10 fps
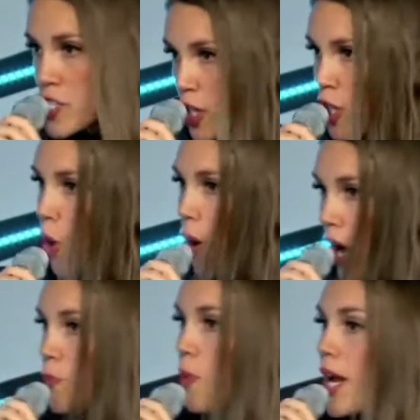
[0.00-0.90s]
could go
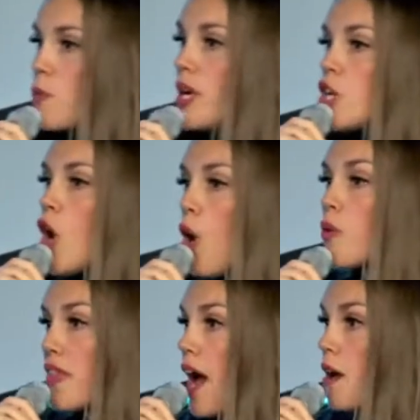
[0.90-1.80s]
on, right? We know
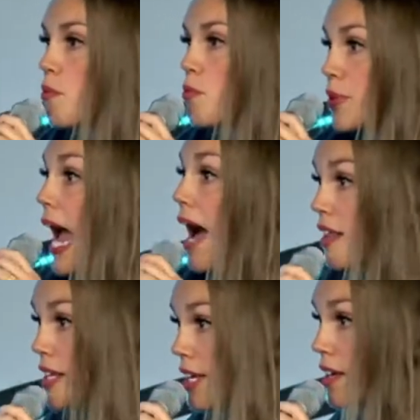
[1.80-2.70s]
that
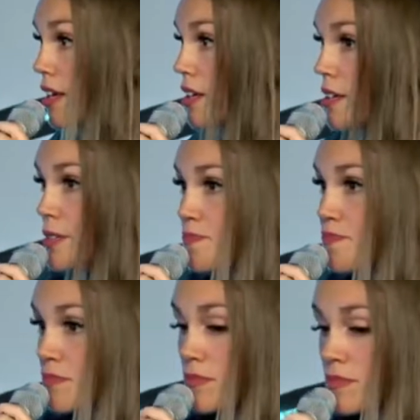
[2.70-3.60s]
reality.
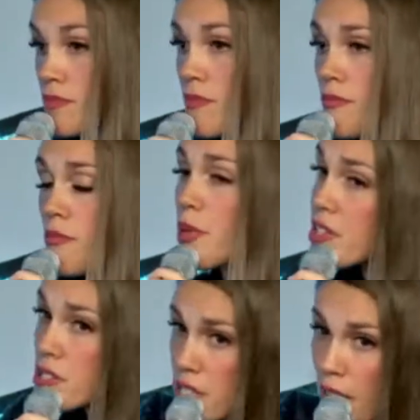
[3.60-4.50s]
But
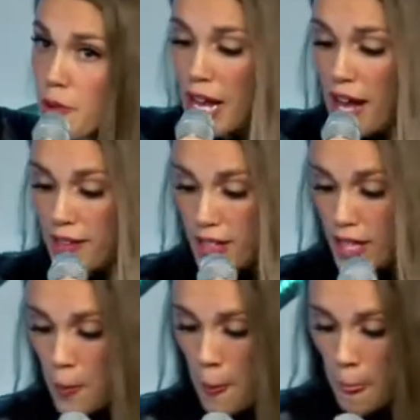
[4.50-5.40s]
there's another reality.
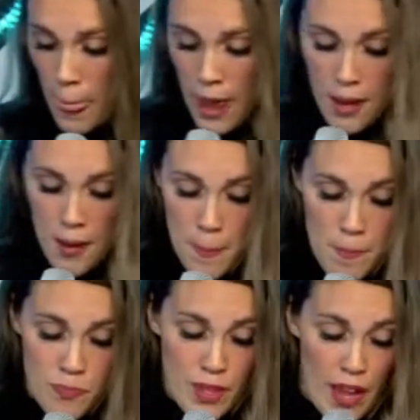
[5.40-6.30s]

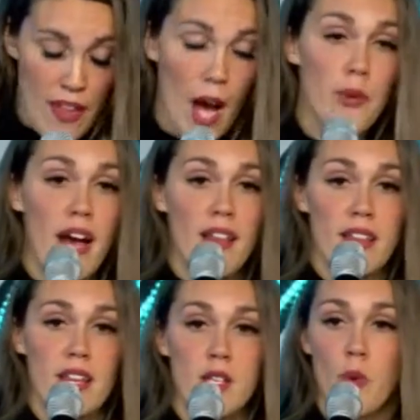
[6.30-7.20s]
And that
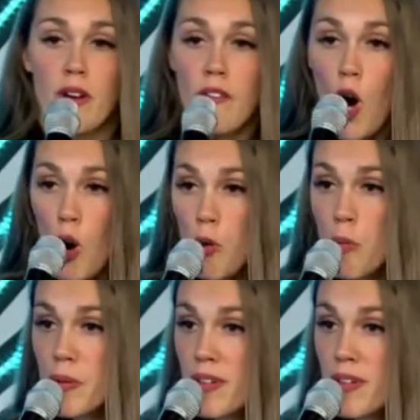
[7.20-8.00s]
reality is one of hope,